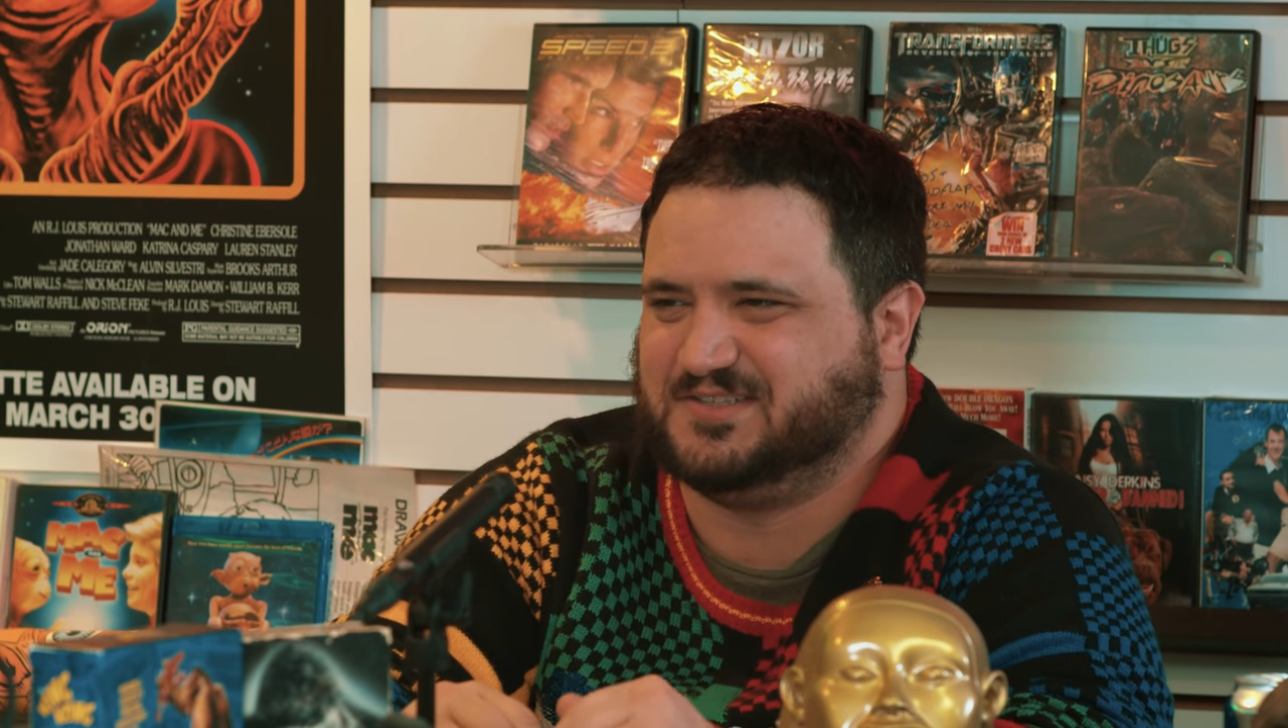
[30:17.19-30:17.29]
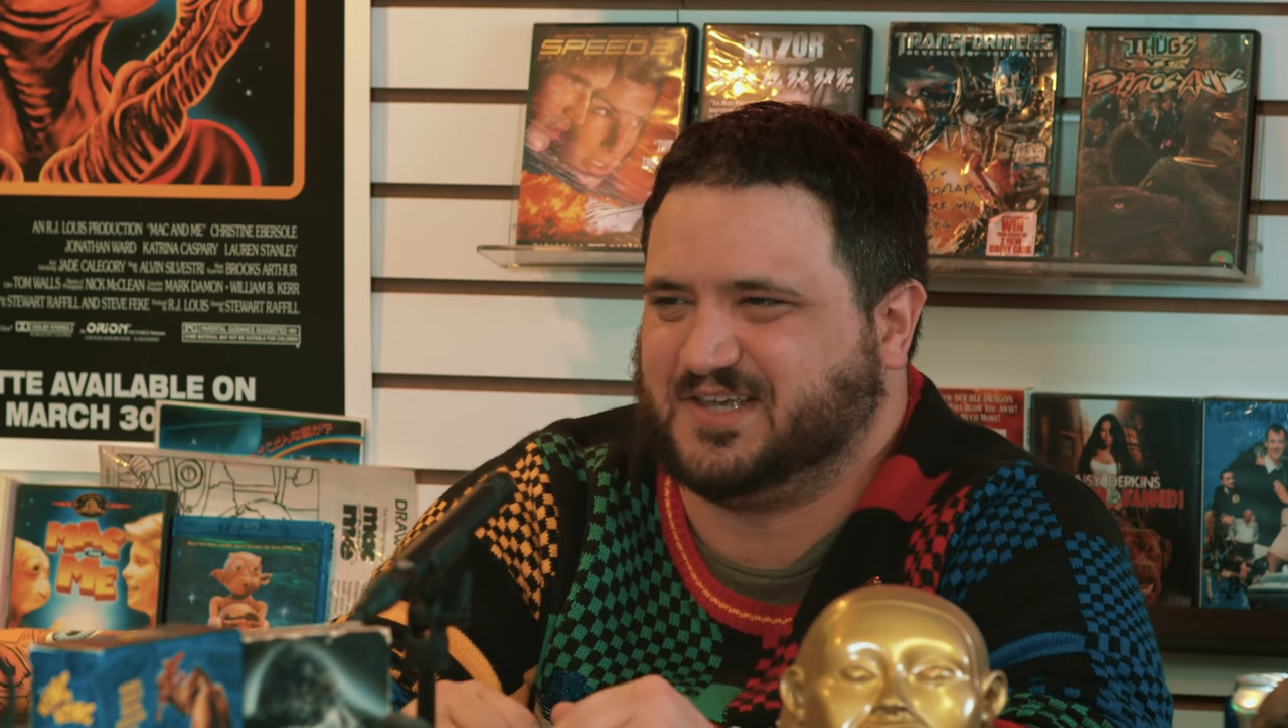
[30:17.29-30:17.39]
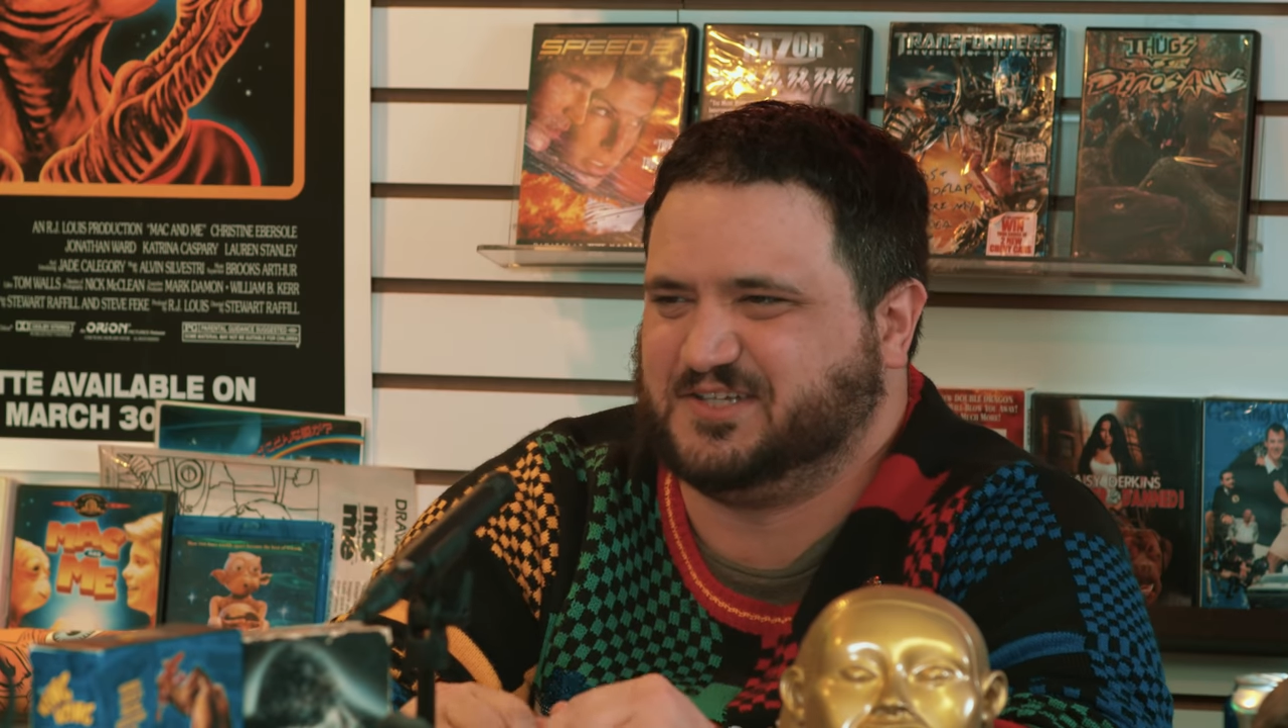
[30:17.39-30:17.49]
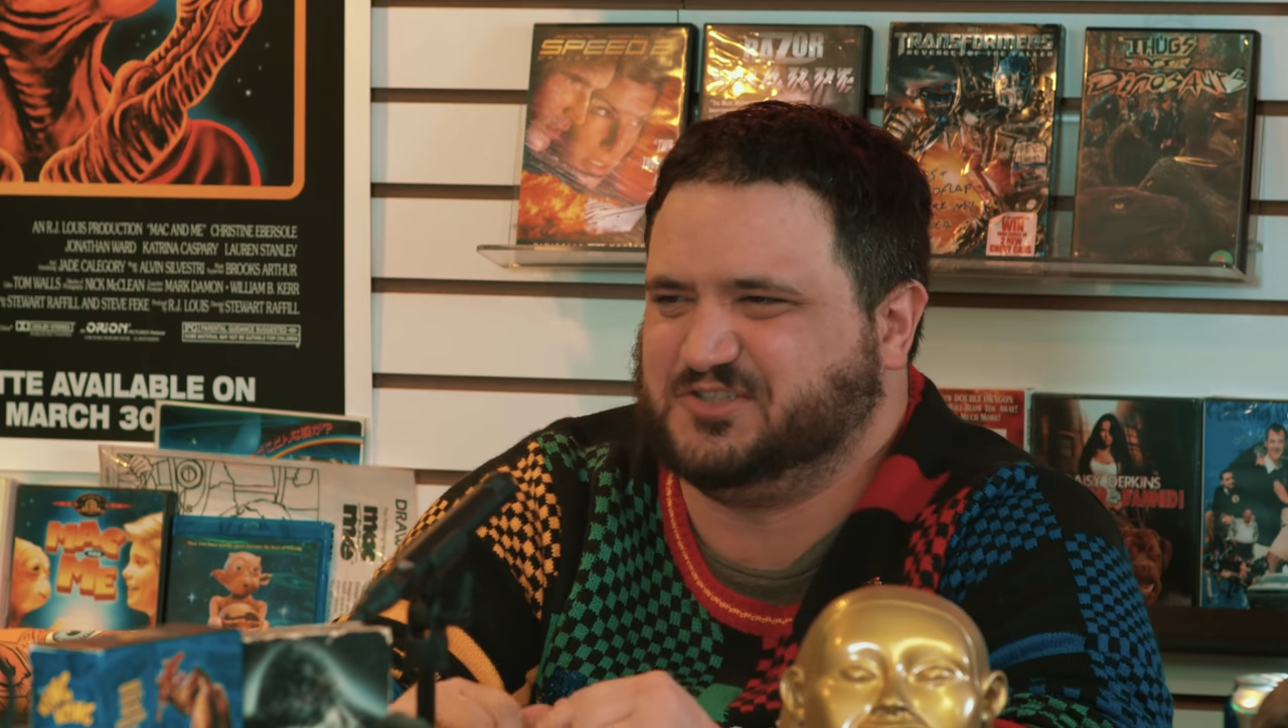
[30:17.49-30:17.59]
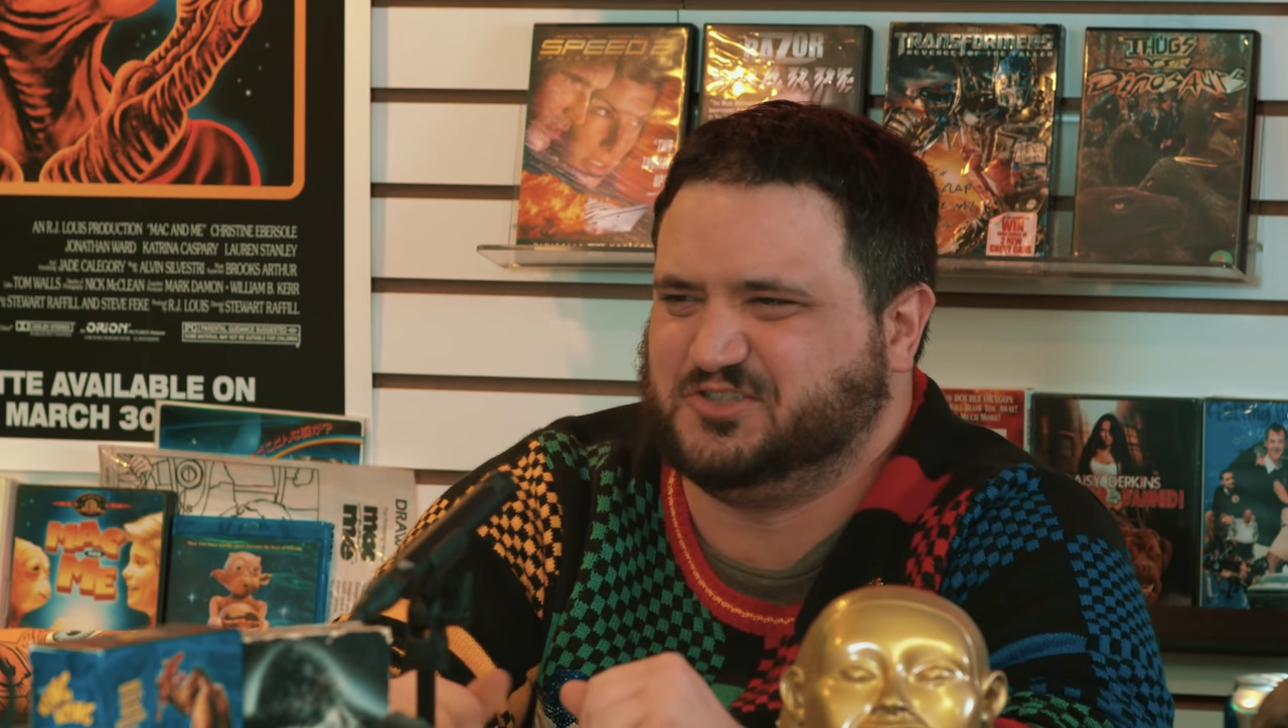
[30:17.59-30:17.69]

He's like,